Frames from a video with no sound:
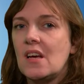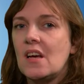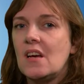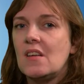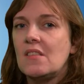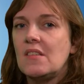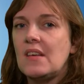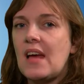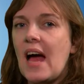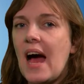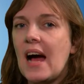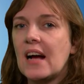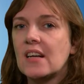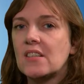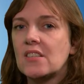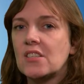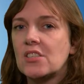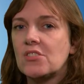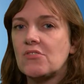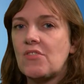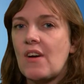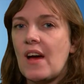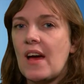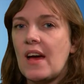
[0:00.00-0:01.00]
the
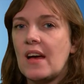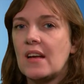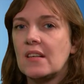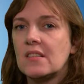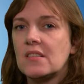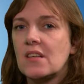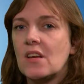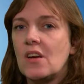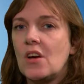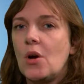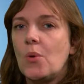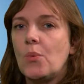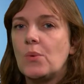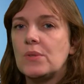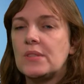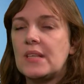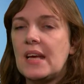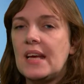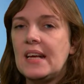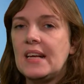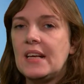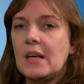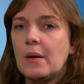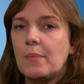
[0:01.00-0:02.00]
Actus Reus was
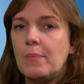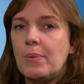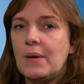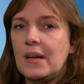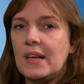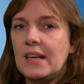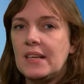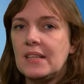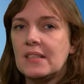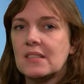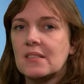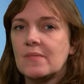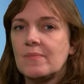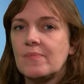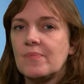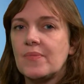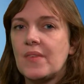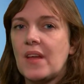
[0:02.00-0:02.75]
incomplete